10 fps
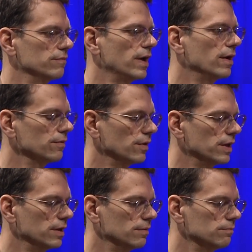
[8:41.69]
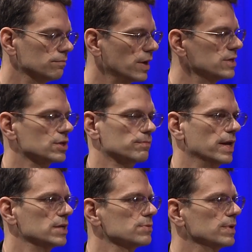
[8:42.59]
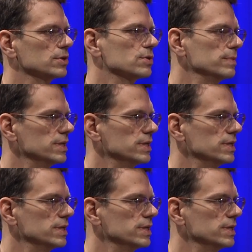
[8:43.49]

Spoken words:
of how project management should